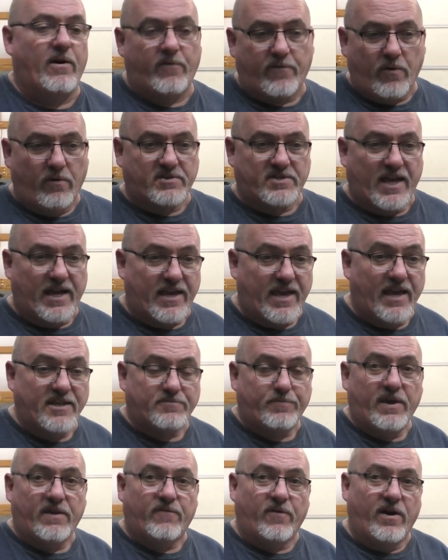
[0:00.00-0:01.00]
Of course, I can't
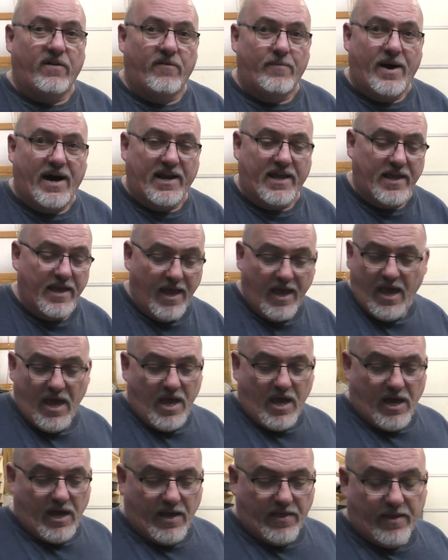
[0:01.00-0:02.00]
speak for everybody.
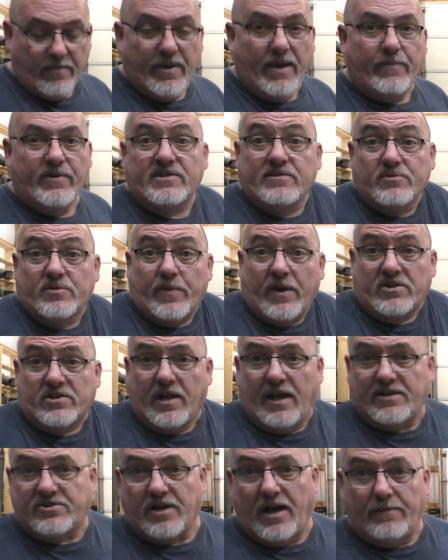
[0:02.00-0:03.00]
And there may be some
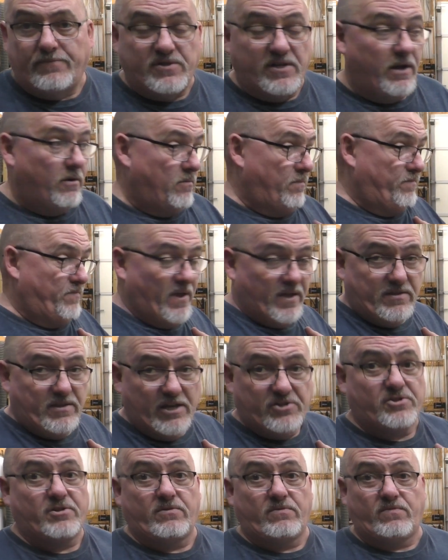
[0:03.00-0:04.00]
specialized shops, you know.
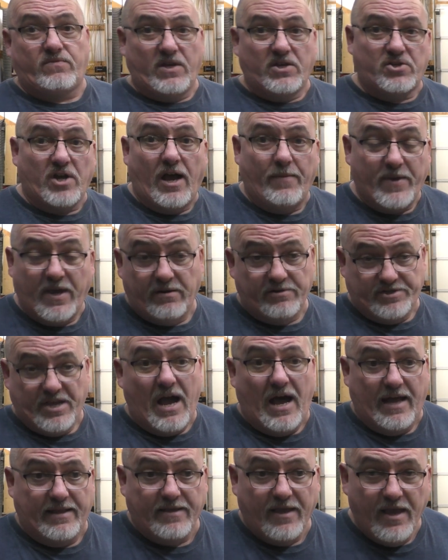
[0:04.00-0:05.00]
This shop here is
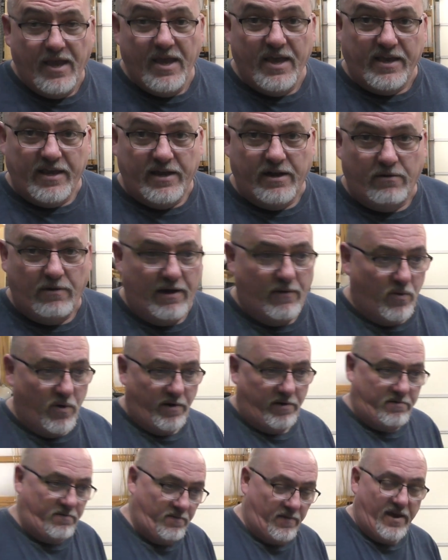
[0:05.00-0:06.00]
not. You know, I
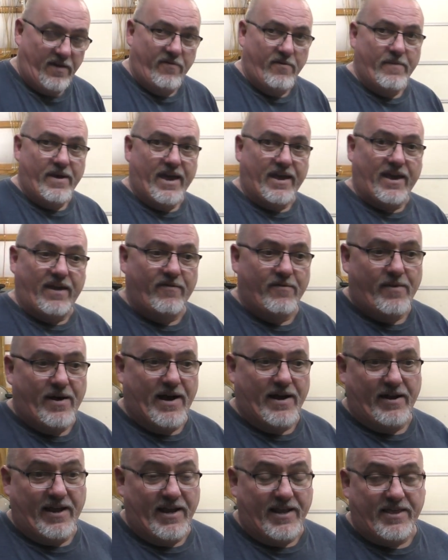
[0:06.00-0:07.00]
work every make, every
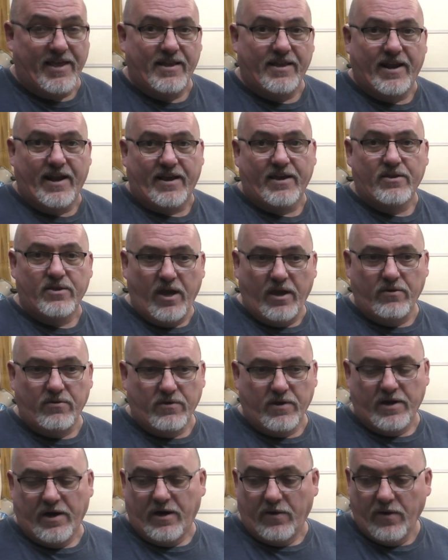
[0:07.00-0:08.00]
model, anything that I can do,
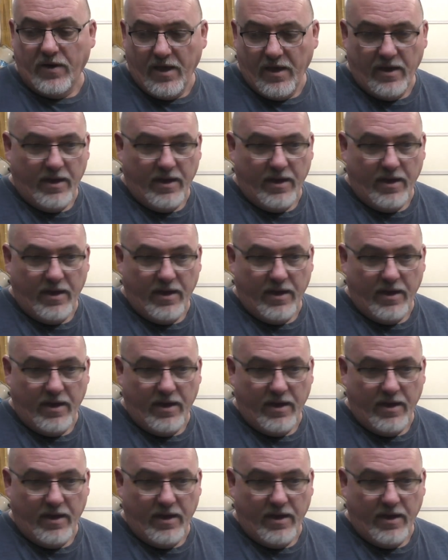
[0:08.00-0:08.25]
you know.